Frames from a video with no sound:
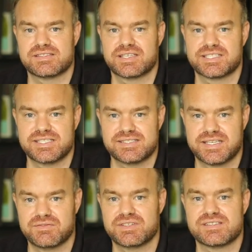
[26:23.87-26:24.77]
He, he's
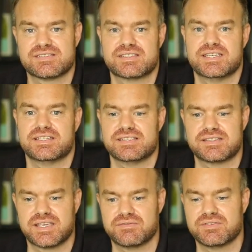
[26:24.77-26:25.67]
given a seat.
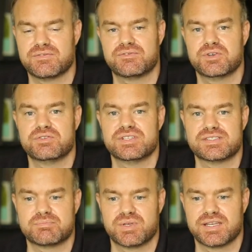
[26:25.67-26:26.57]
He's given food.
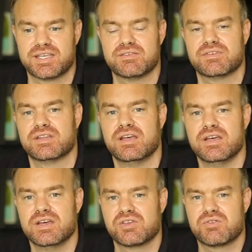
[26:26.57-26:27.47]
He's been given
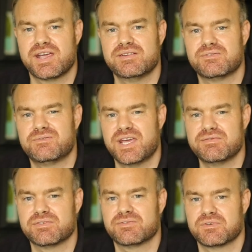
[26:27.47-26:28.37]
great
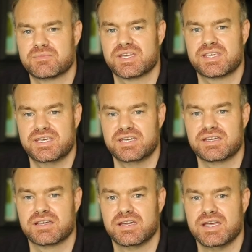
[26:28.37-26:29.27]
favor from the
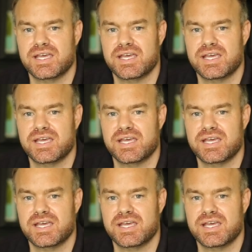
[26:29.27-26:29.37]
king.